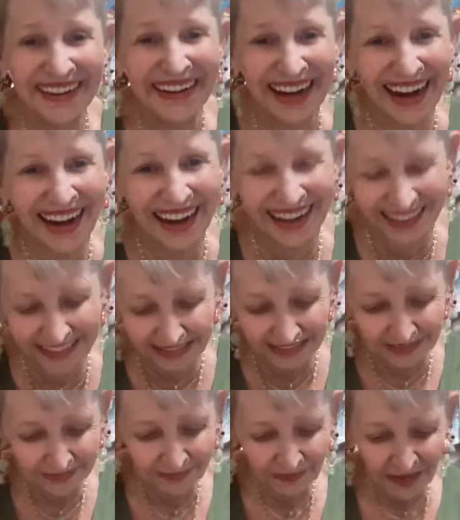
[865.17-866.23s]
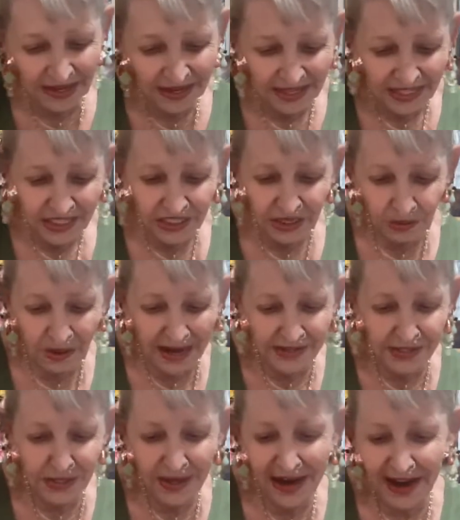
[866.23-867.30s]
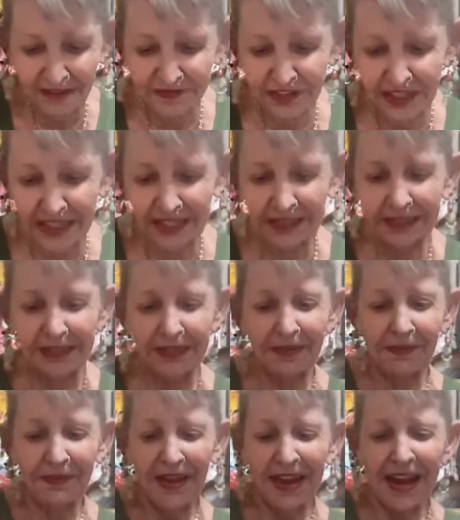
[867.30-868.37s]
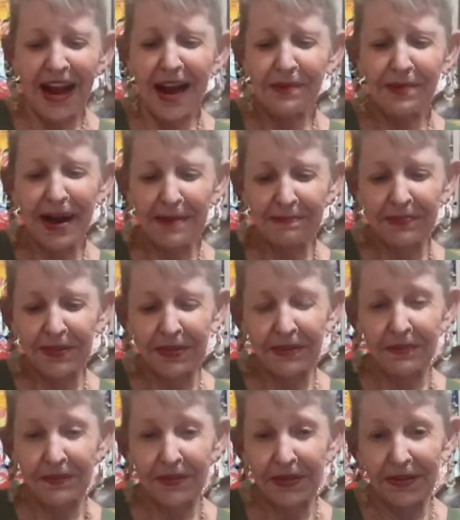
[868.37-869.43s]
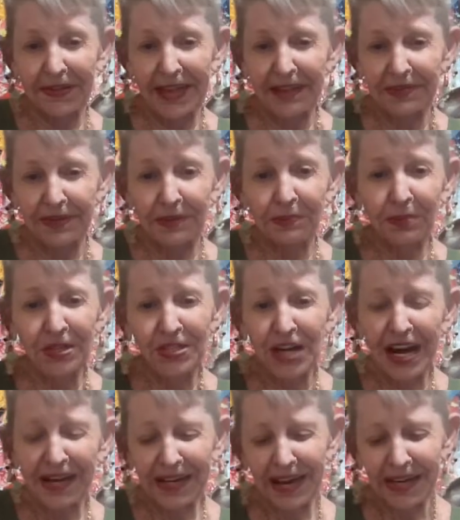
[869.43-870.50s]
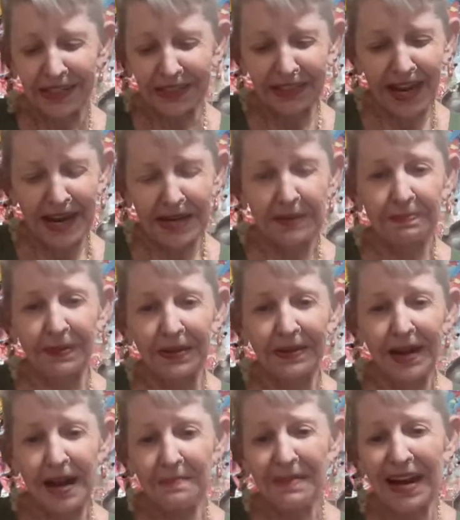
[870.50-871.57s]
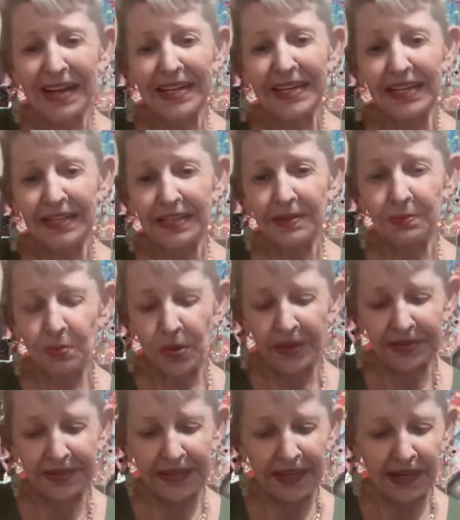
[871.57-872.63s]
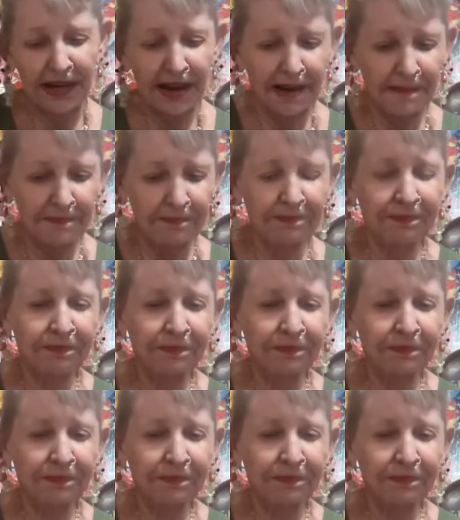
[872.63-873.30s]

yeah. So I do have to get a little, I wrapped the, the leather, which I kind of like, but I might get it with the um,